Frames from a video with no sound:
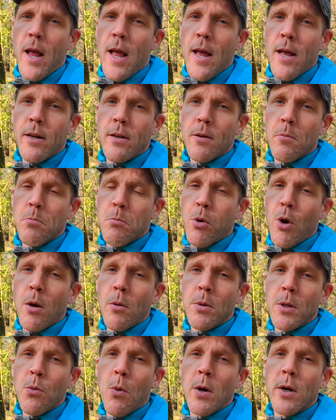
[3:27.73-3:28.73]
and
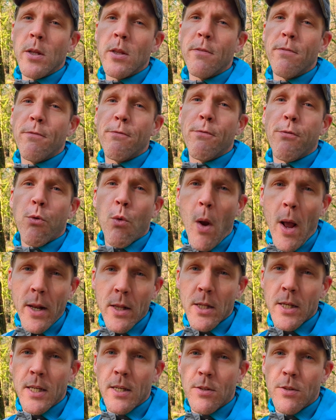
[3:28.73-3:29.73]
probably one of the
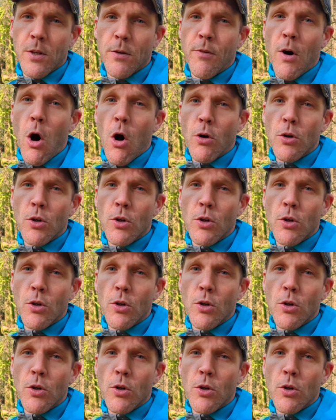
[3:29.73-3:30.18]
friendliest of all